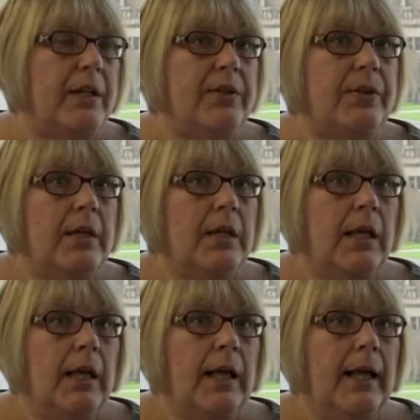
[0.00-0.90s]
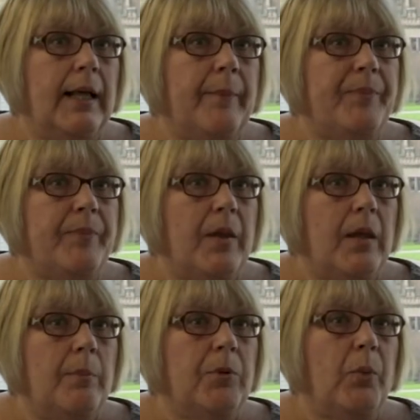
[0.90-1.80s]
with,
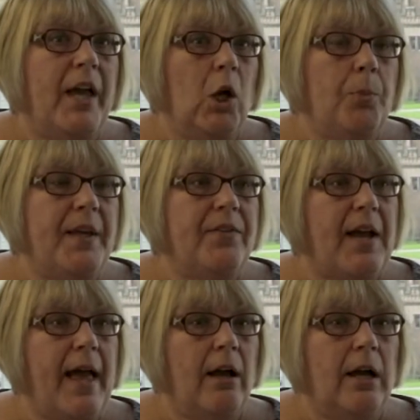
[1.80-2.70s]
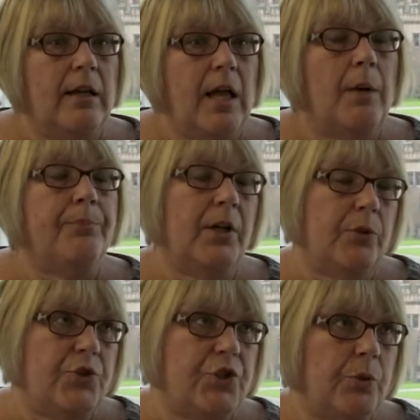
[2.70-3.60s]
but we're hoping that our
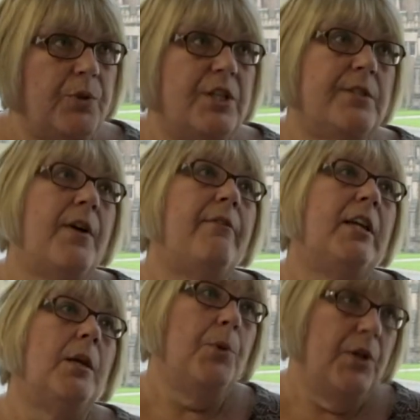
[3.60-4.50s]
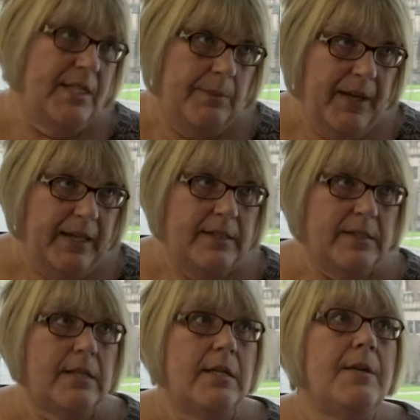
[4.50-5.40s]
approach, which is very
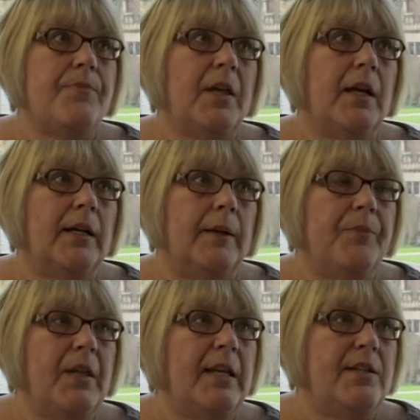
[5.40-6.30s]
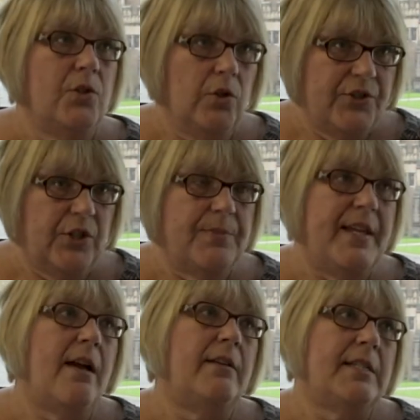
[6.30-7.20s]
community-based, is not
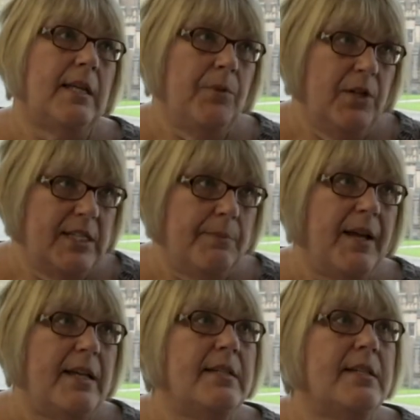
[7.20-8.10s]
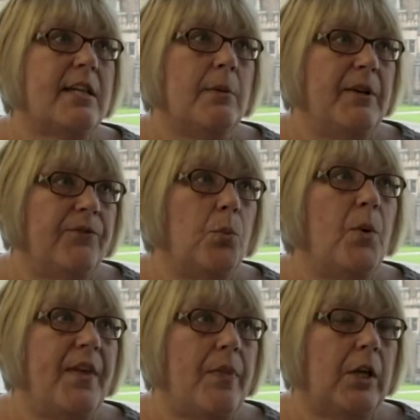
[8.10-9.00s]
top-down, it's community-based, it's coming from
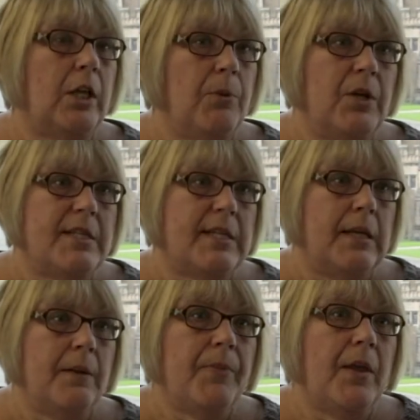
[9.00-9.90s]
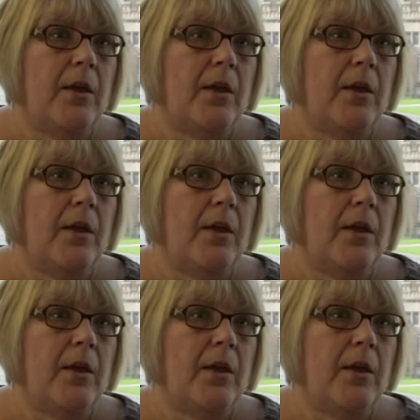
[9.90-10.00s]
within the community,